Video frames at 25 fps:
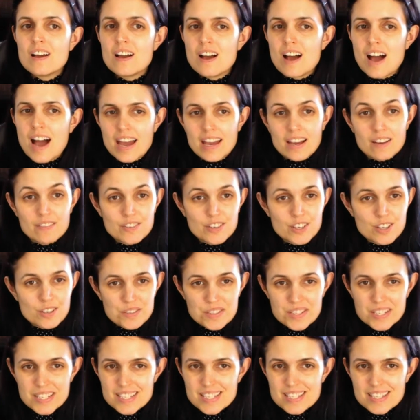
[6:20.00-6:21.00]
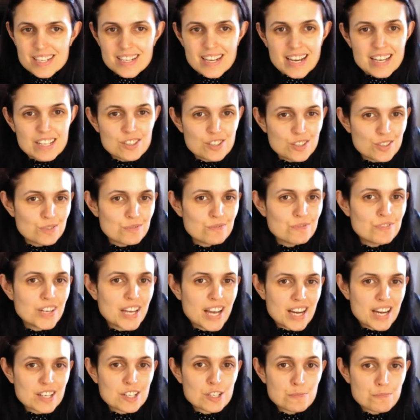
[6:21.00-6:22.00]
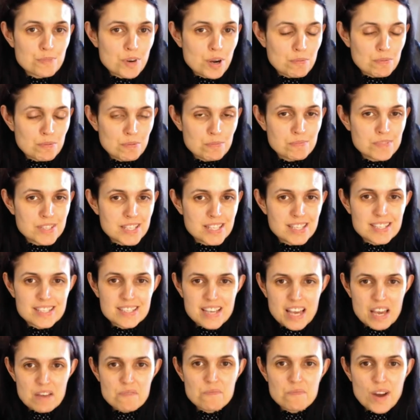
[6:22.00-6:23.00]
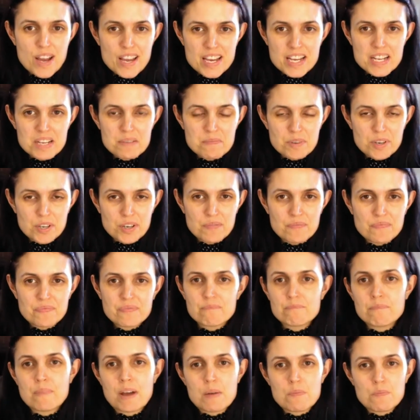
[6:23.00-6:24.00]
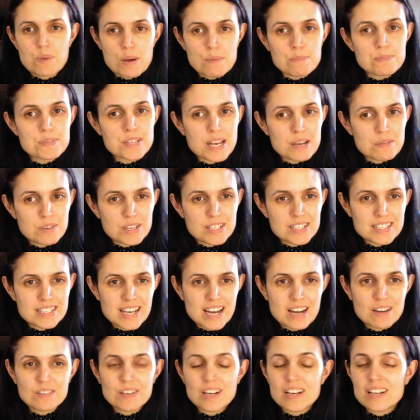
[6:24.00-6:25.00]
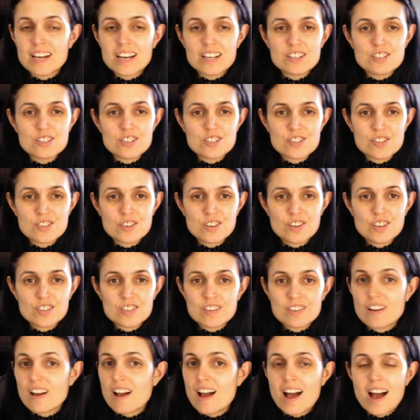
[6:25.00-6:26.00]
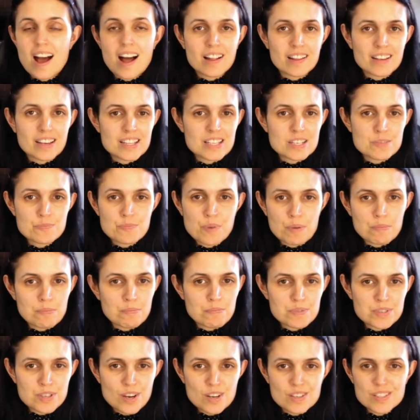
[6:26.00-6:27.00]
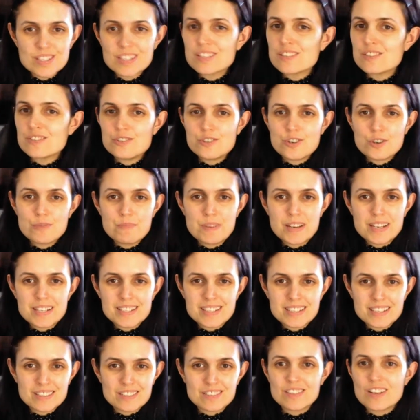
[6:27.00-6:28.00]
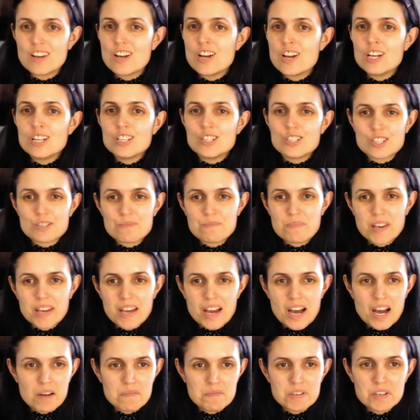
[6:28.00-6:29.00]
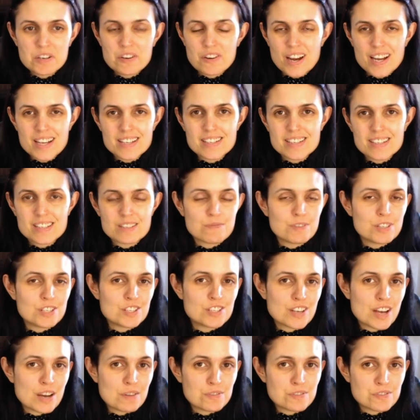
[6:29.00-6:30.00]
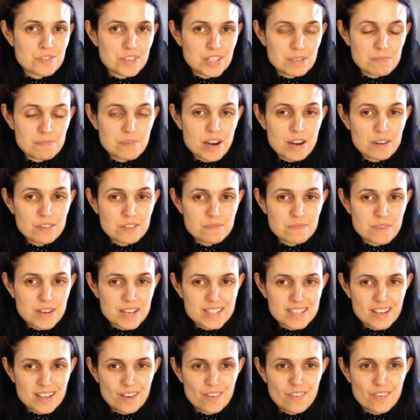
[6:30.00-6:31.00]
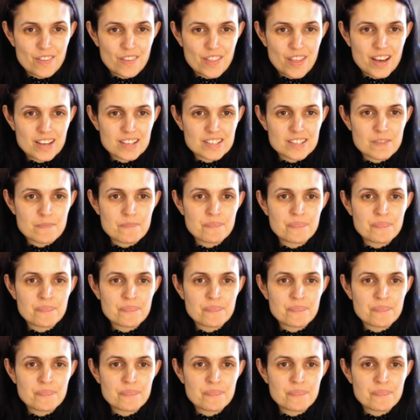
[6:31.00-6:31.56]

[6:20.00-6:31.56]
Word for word: I have noticed that I don't react to problems in the same way anymore. My website went down and I just thought, I'll get this problem sorted, no big deal. Just be calm in a crisis, which I was really proud of myself for that.